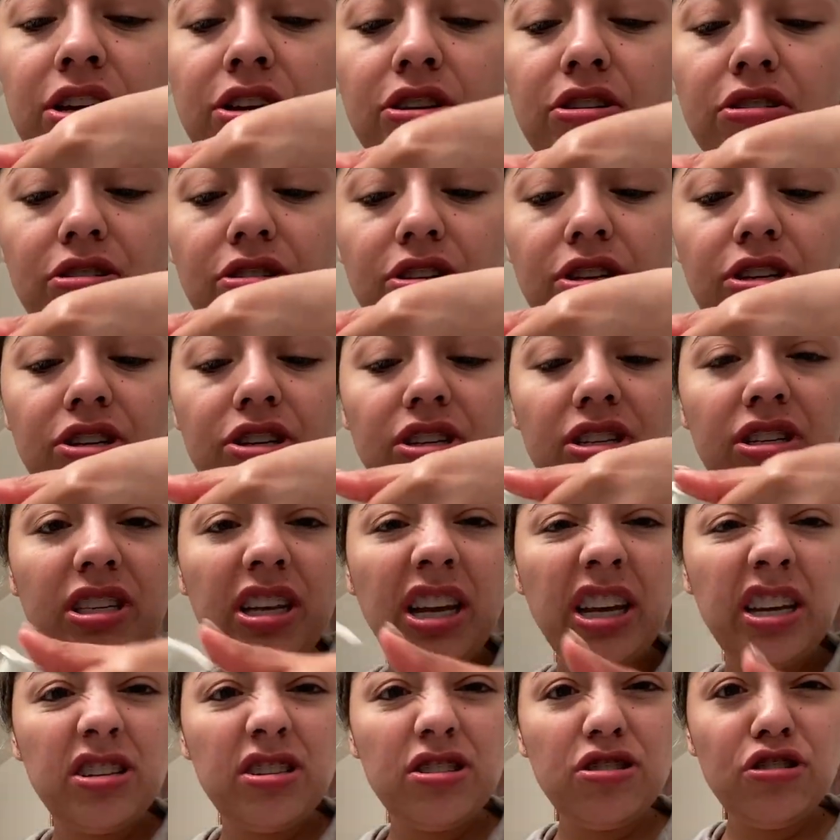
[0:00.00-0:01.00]
Usually just
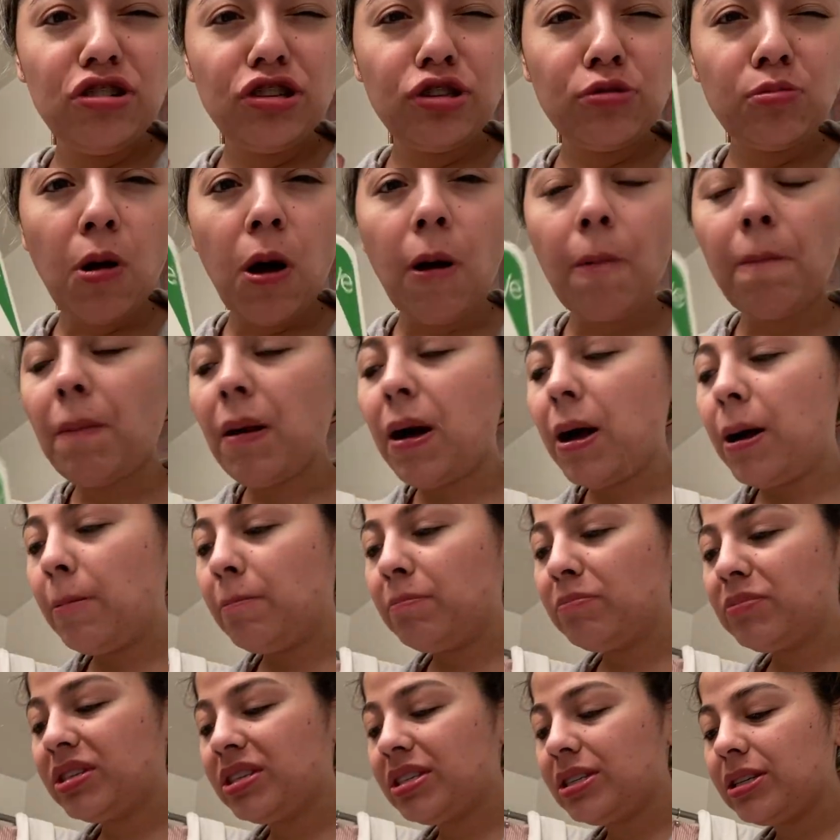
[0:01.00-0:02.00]
like two small
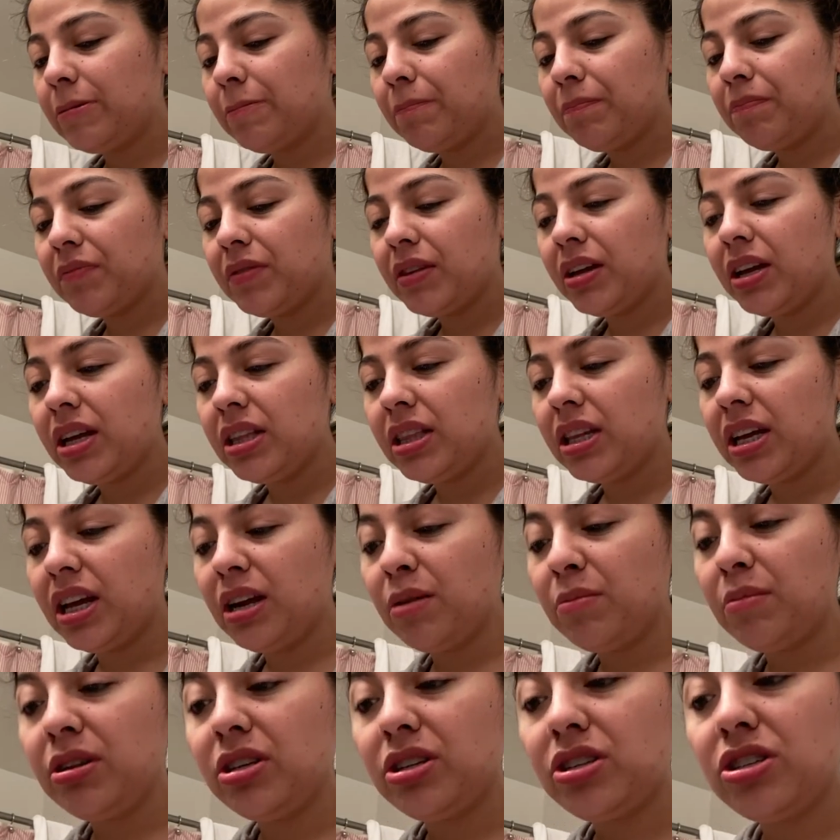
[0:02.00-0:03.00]
pumps, and then
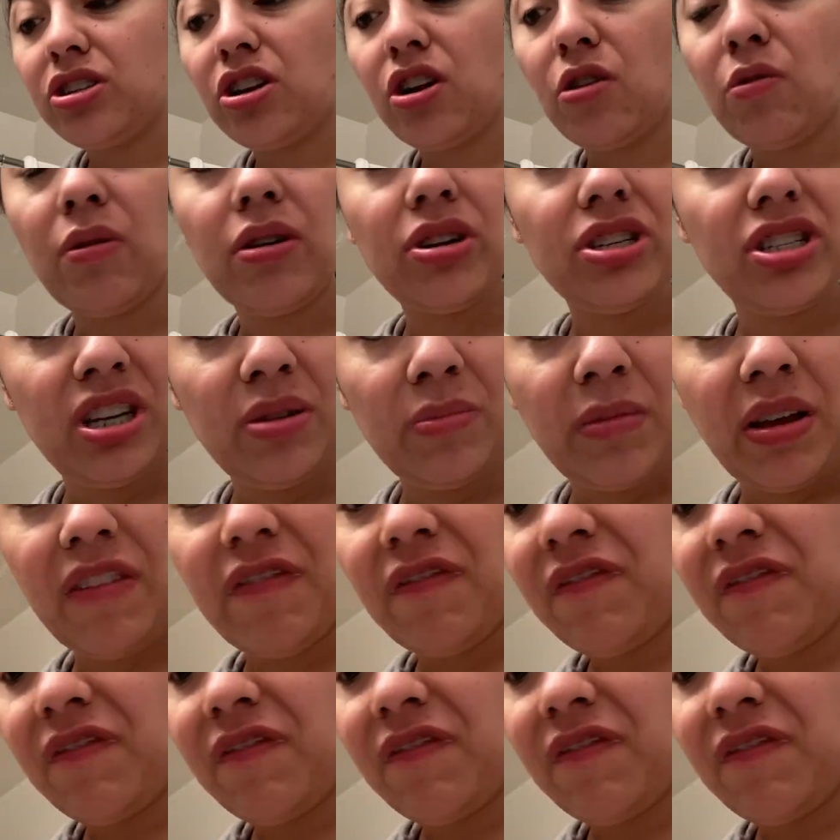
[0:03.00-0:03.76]
I'm gonna start washing my